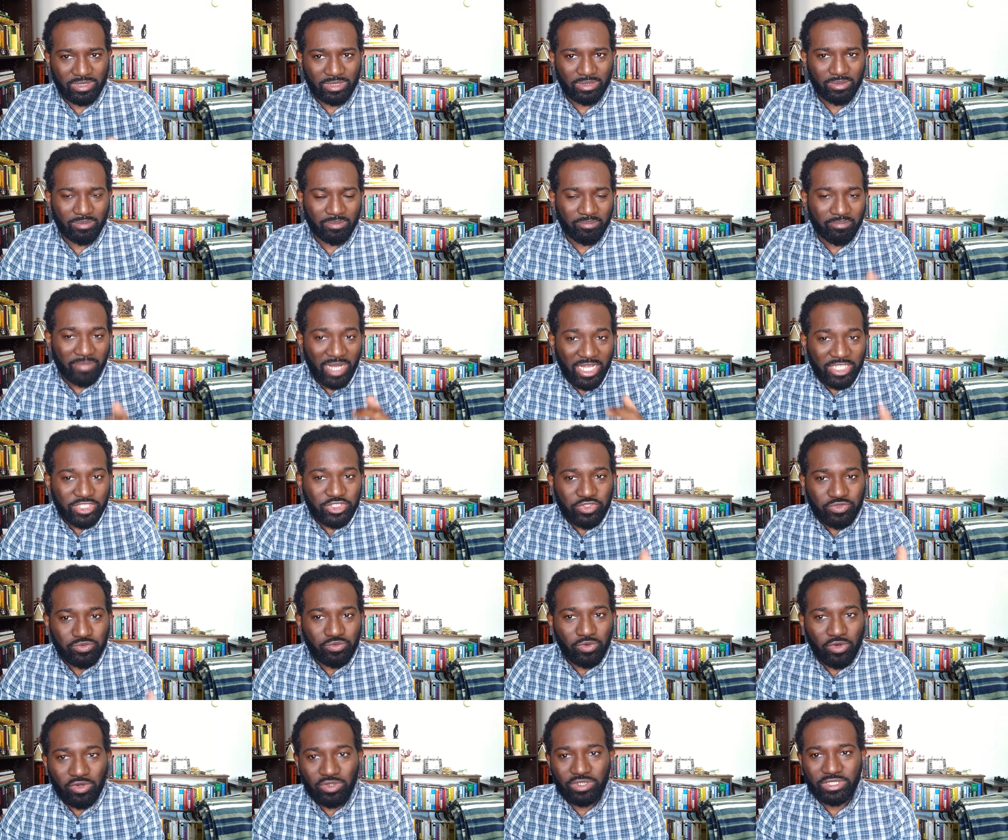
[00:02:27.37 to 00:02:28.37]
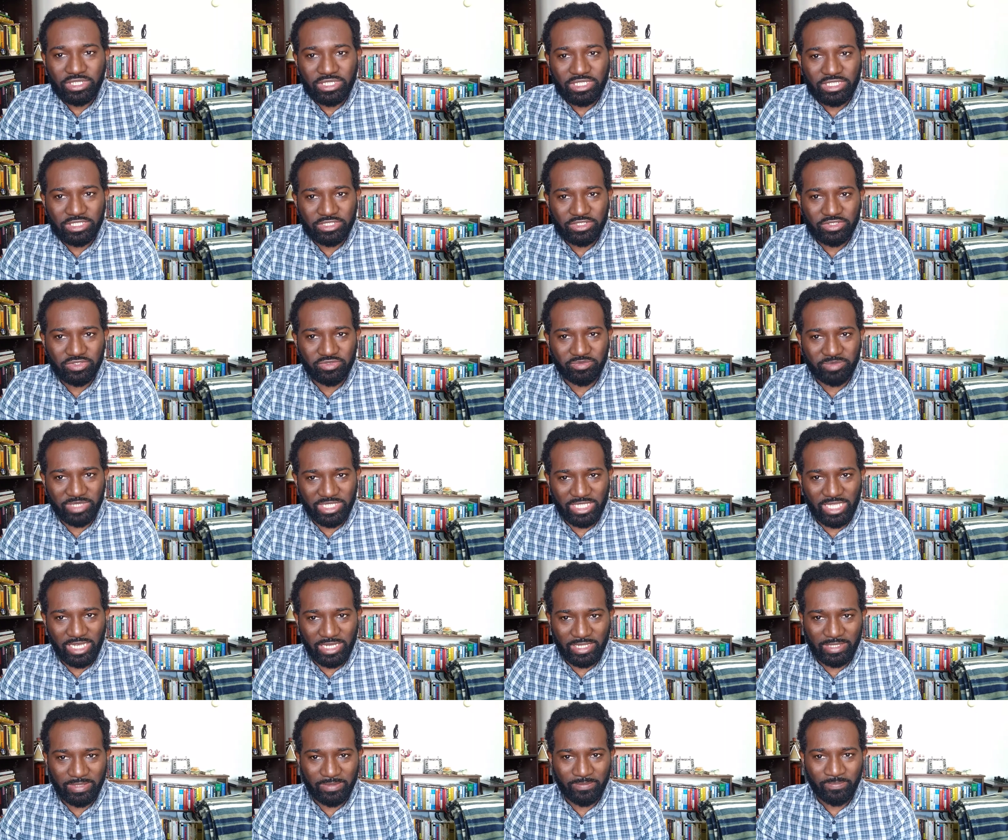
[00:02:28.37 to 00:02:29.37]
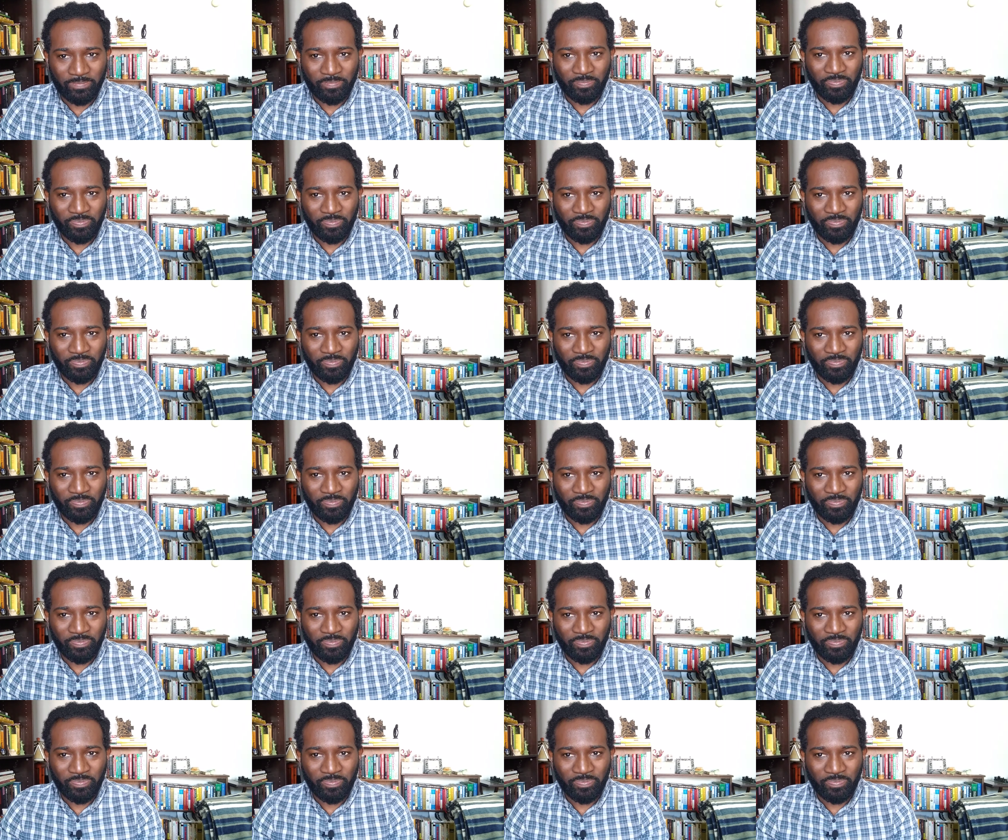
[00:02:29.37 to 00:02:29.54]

much work needs to be done.